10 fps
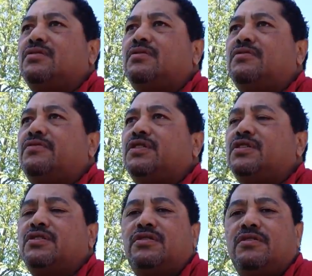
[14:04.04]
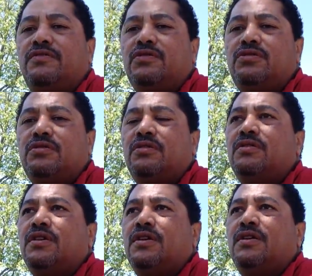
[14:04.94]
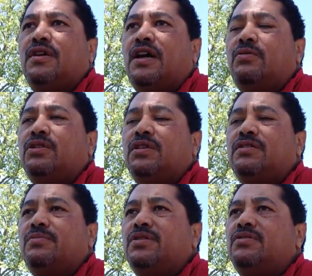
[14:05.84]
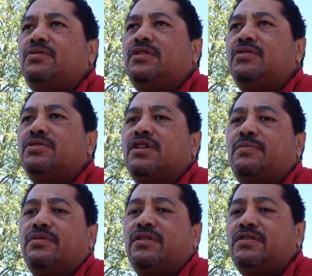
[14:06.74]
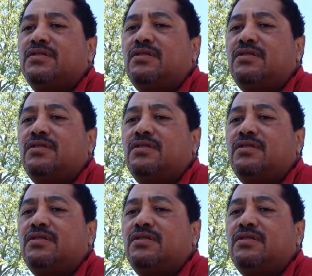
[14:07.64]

hopefully in the near future, I would like to be doing those type of things,